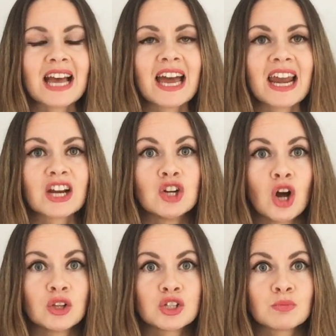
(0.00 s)
and
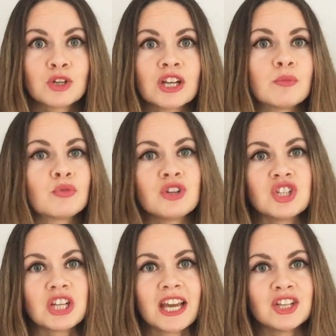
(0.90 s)
acknowledgement and
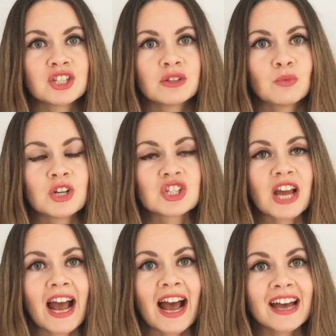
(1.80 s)
appreciation, which
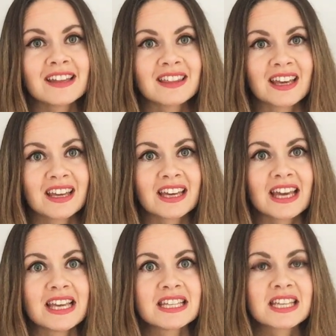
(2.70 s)
I think
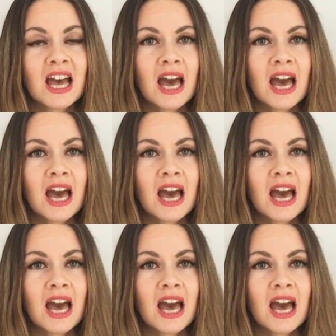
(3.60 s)
is